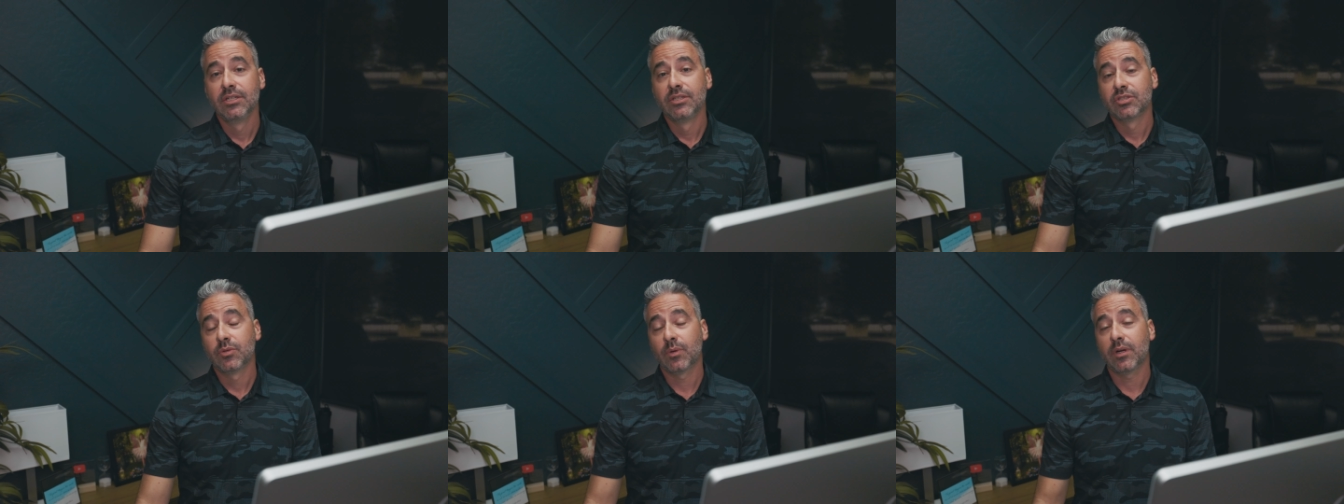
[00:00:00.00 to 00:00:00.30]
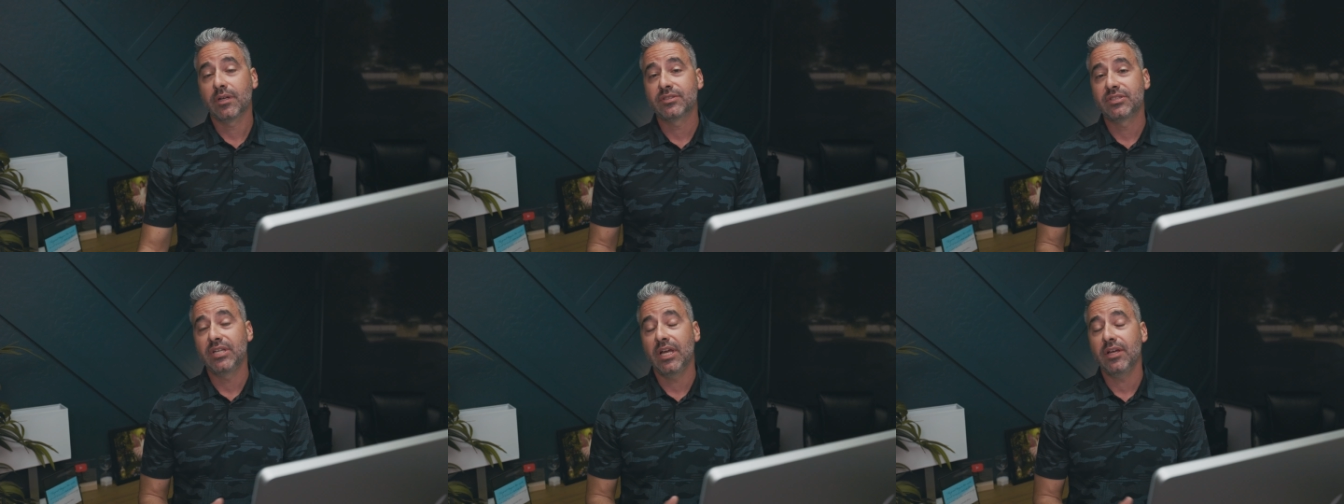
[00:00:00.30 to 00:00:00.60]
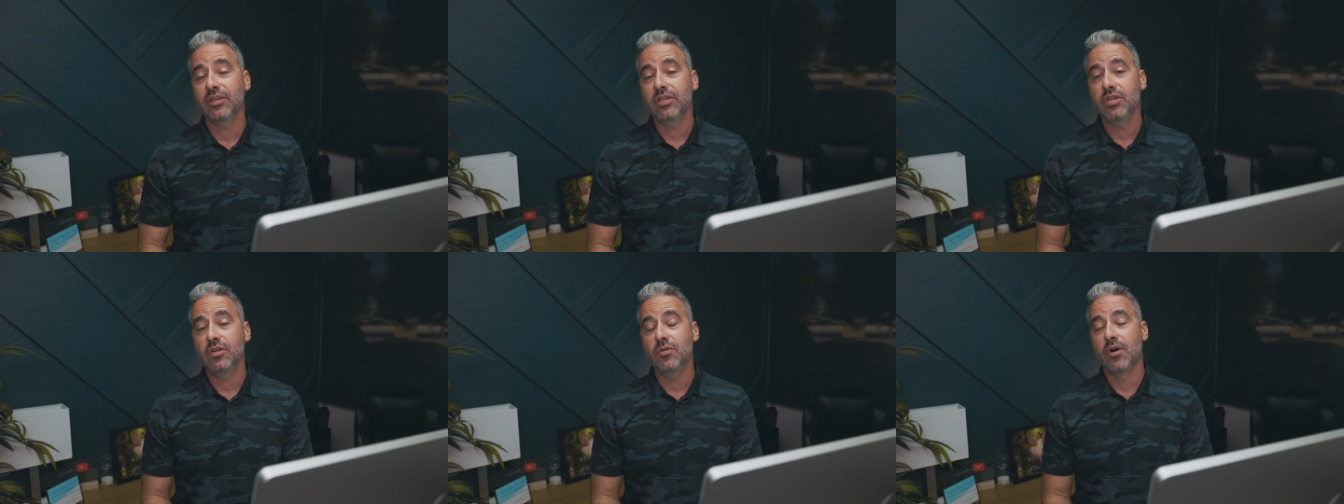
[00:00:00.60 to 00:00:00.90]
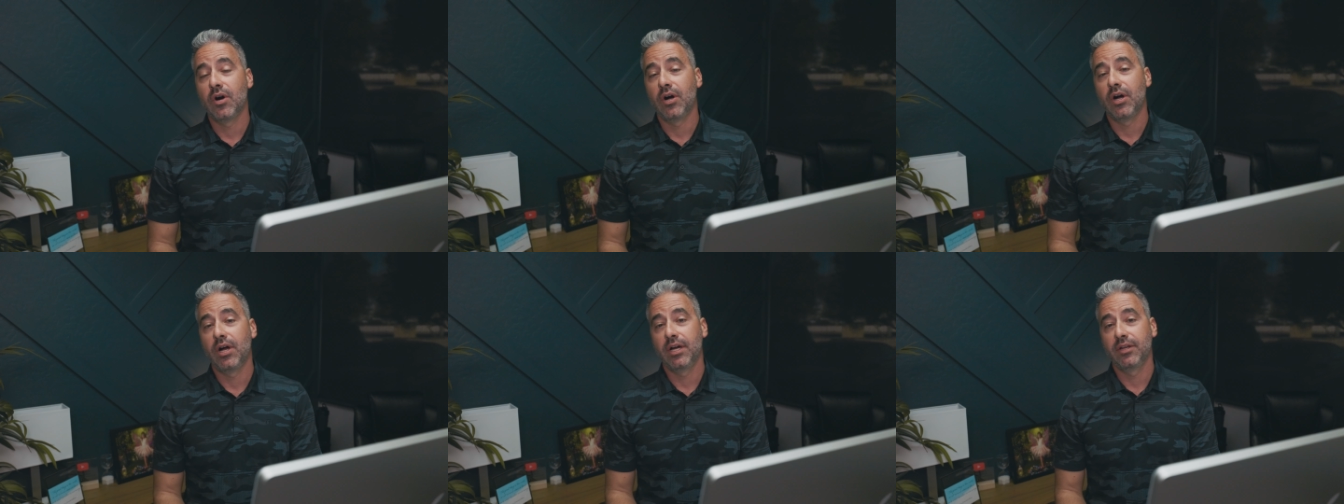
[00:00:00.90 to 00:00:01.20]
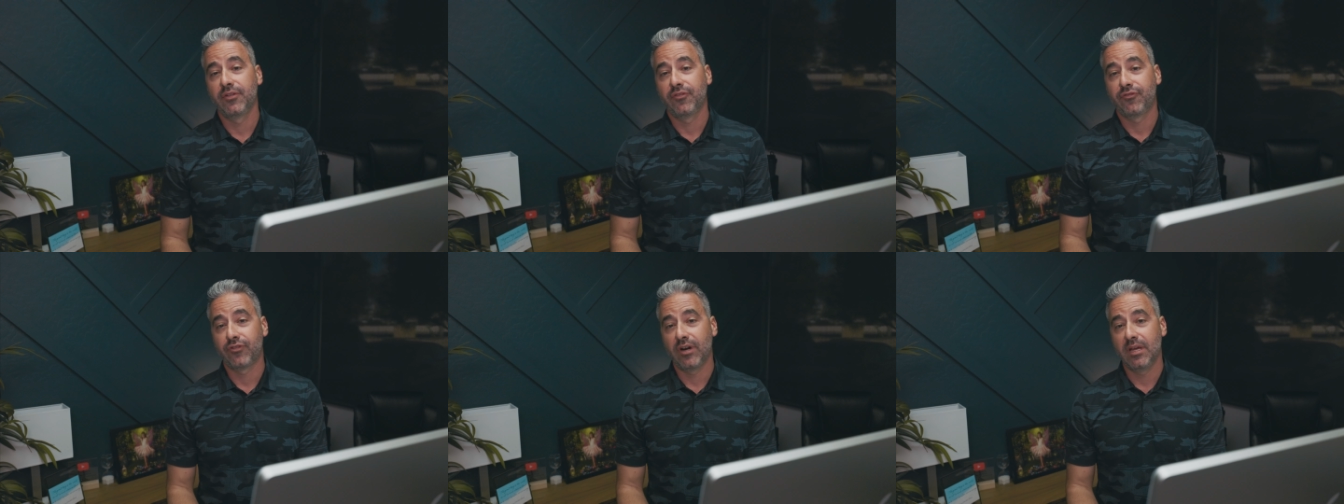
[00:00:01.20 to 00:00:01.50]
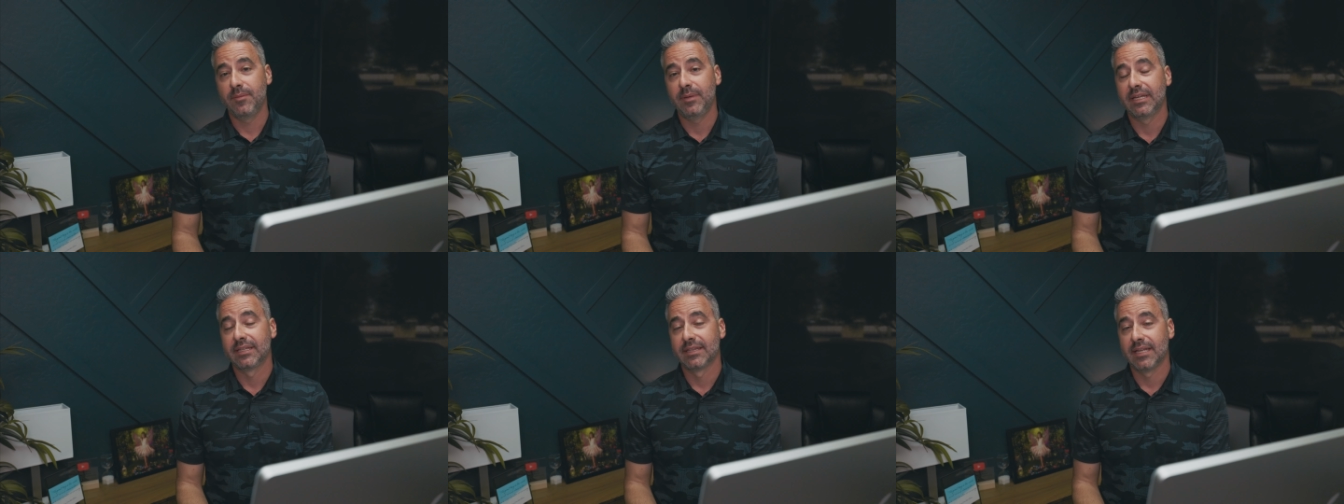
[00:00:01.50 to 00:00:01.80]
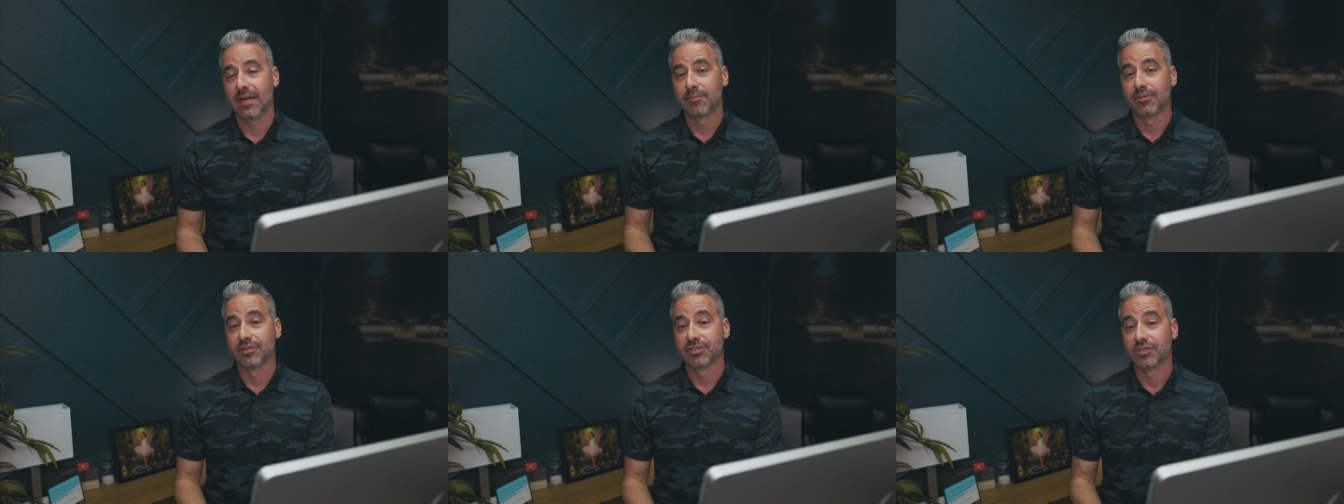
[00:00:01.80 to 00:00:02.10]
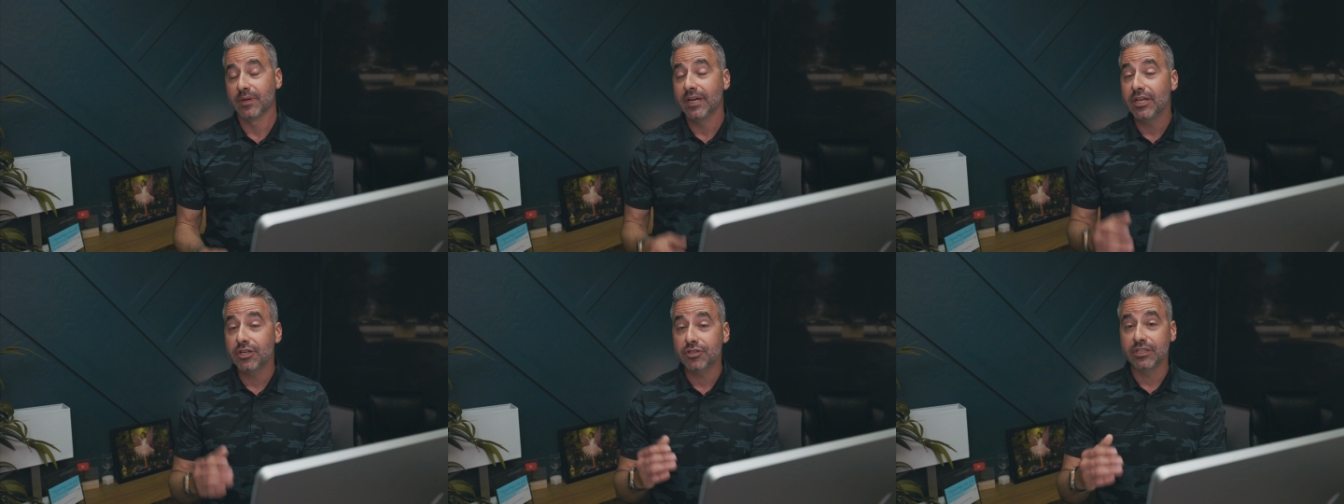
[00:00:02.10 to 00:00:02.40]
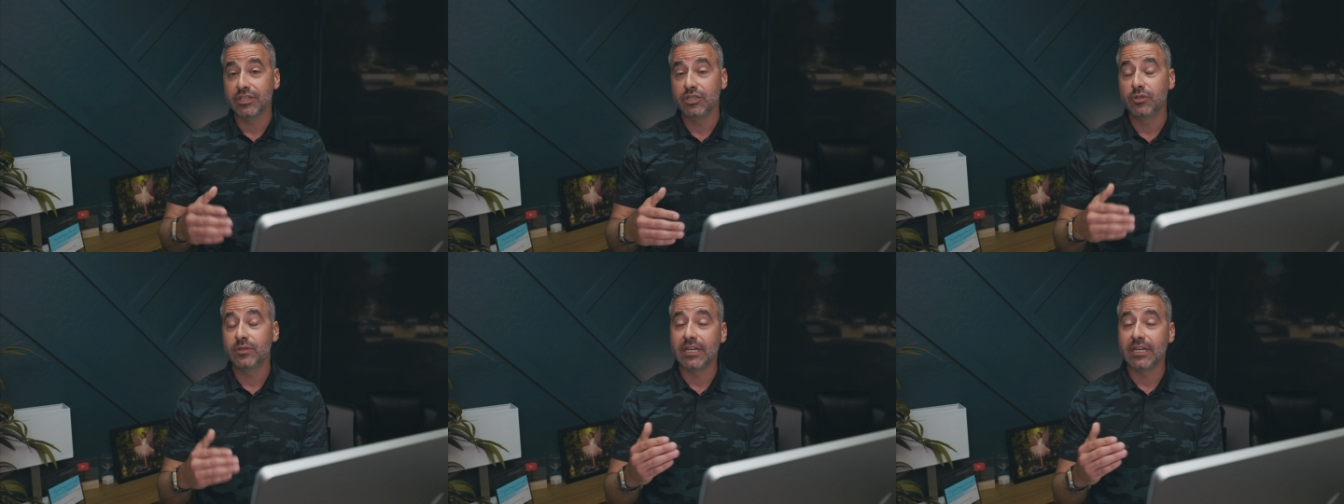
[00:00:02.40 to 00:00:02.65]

So what I'll tell you on framing and lumber, so interesting,